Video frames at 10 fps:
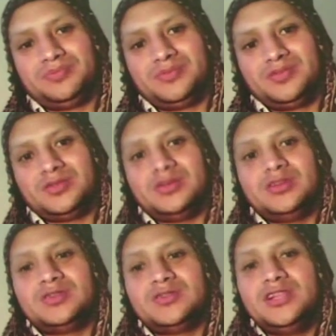So
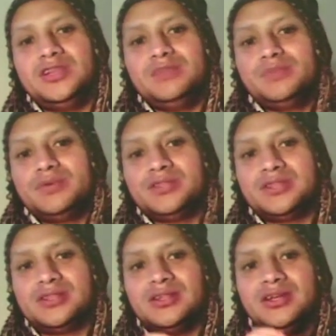it's really important
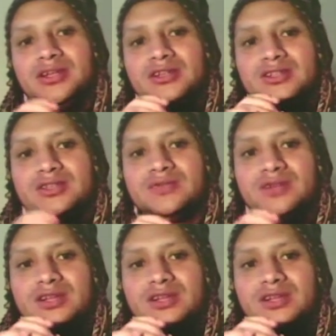to transform